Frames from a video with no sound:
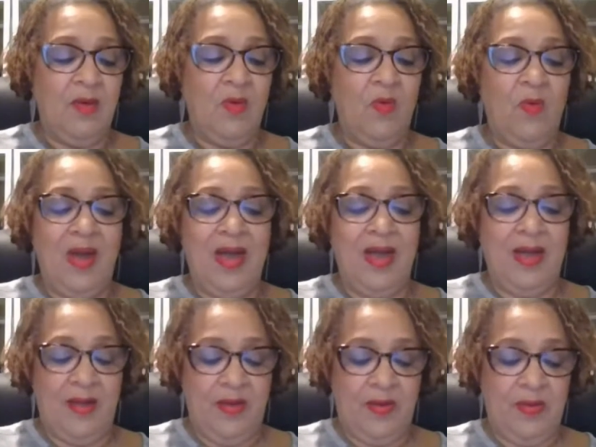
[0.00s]

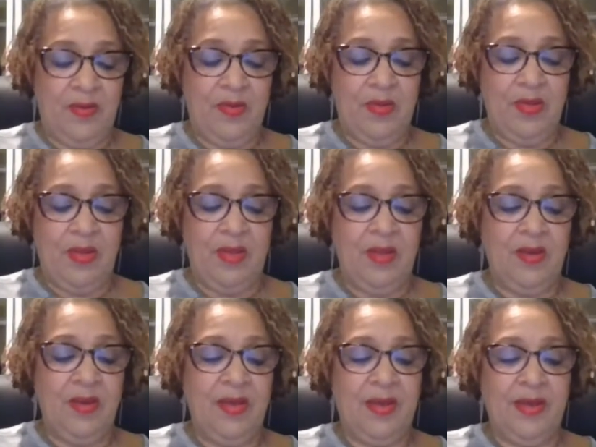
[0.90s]
Wow.
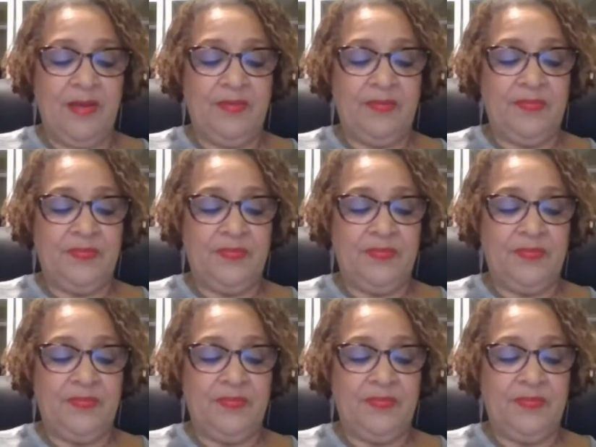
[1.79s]
Okay.